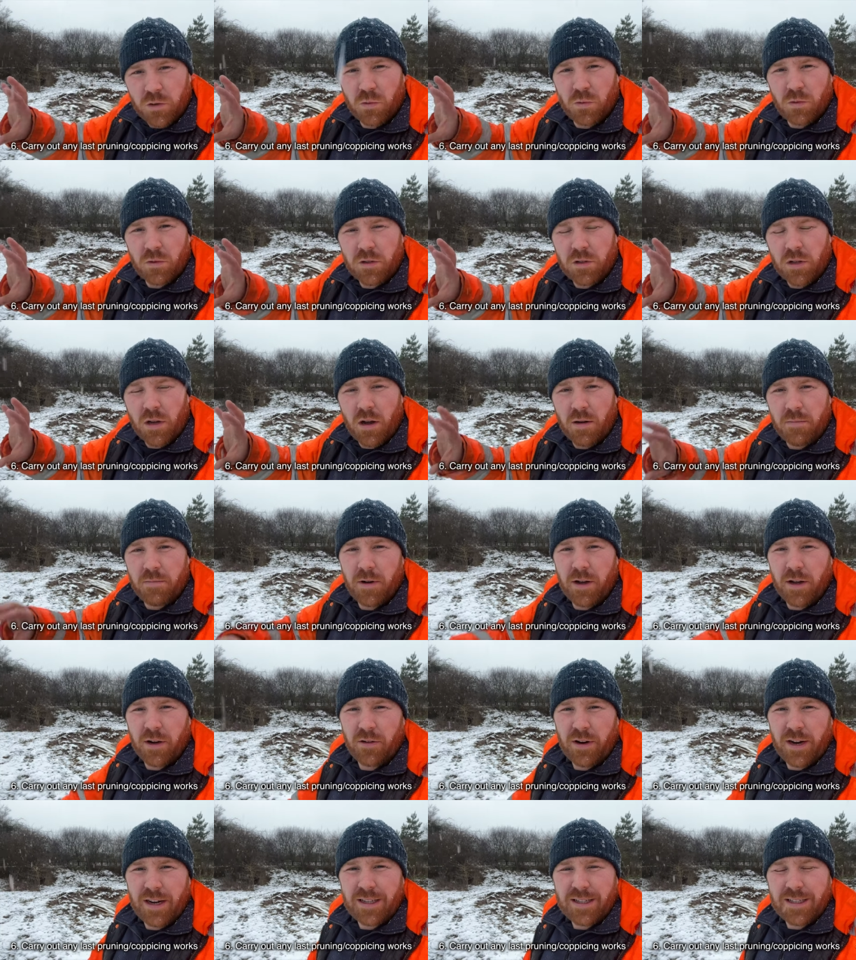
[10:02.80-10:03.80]
will start
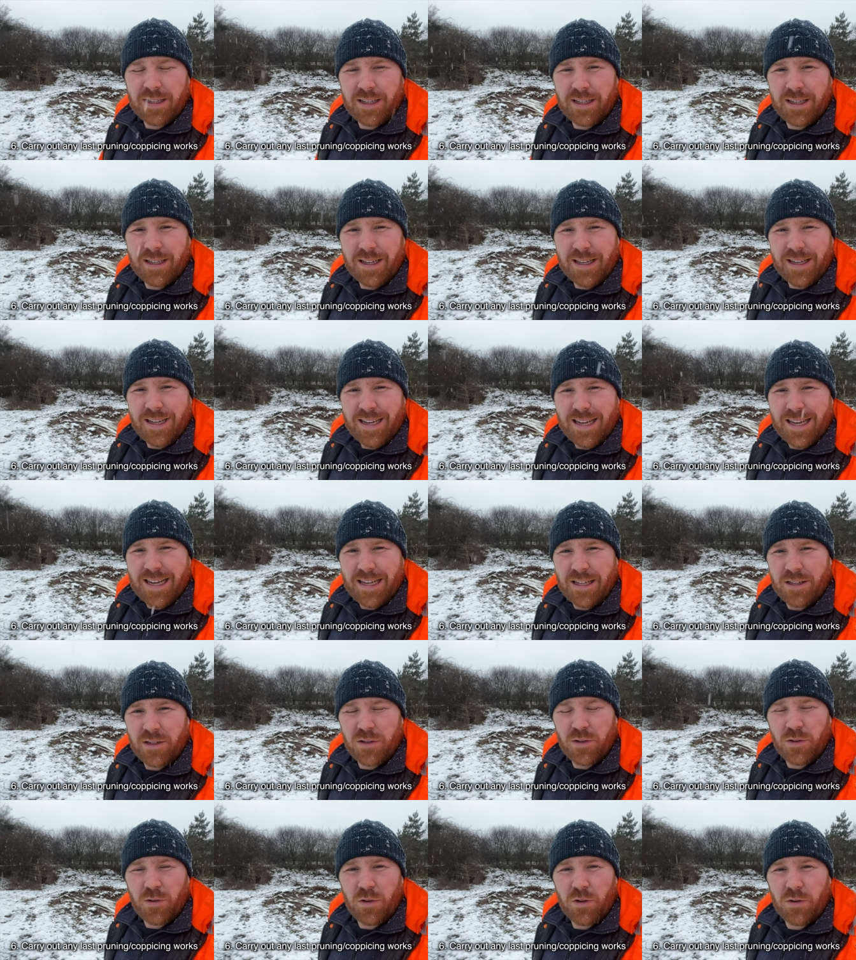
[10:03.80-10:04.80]
migrating
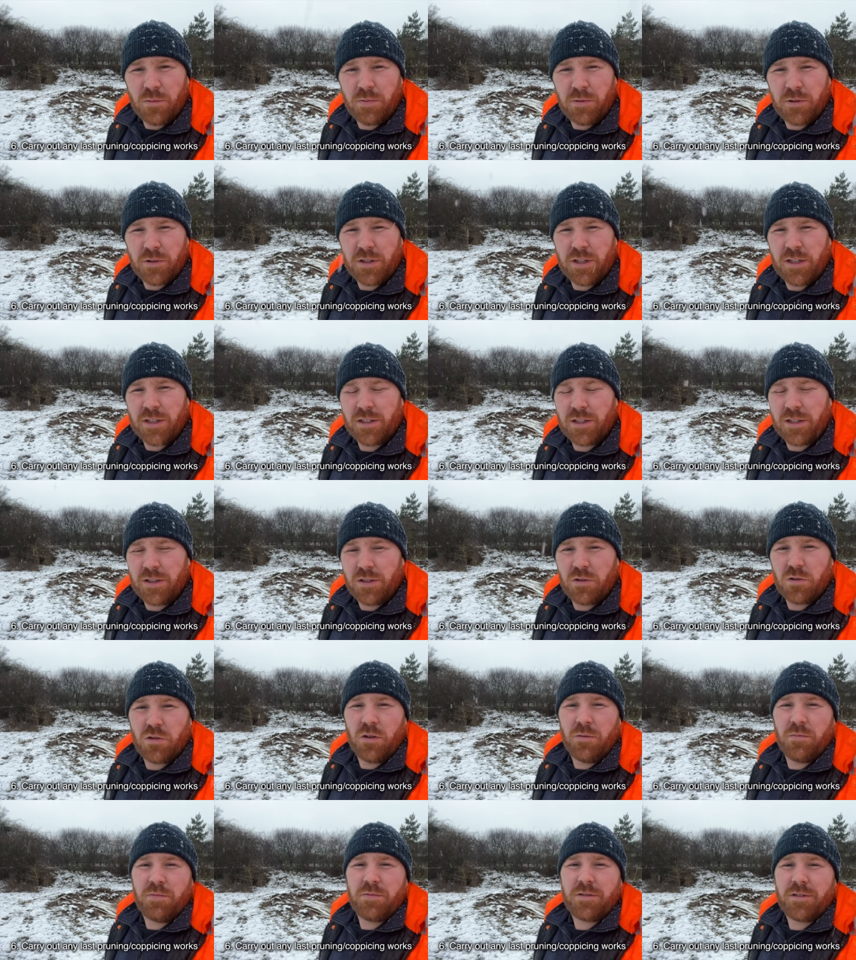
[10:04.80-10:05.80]
into your bushes and
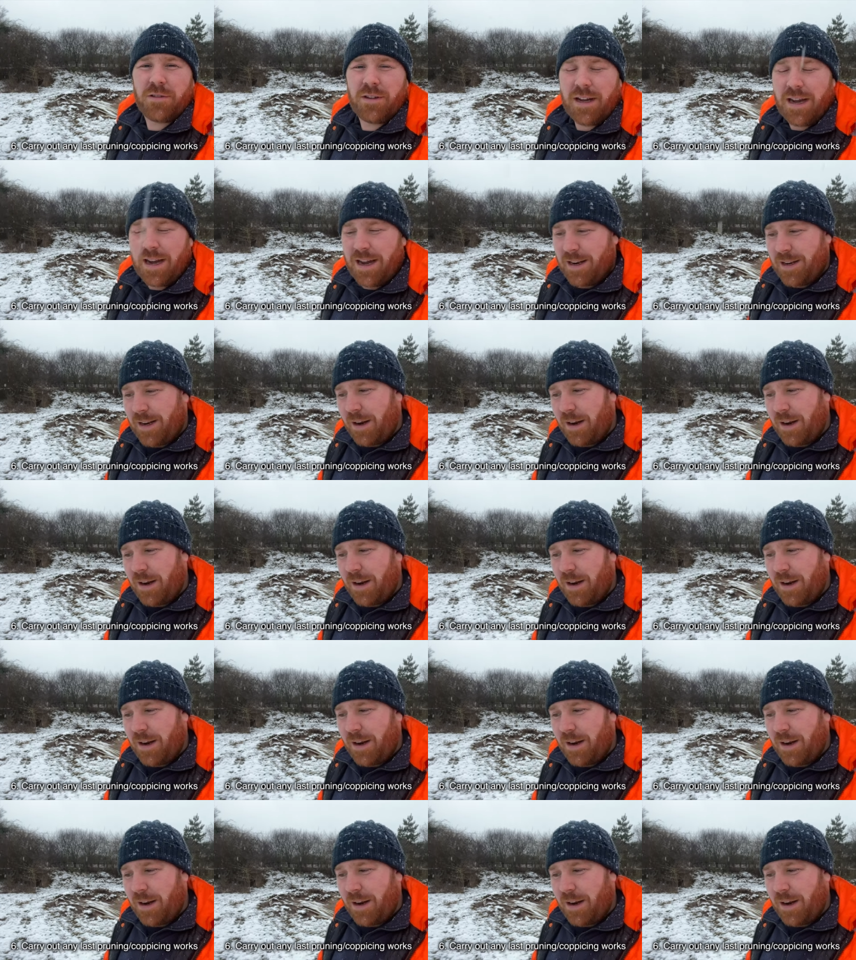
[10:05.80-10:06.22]
shrubs and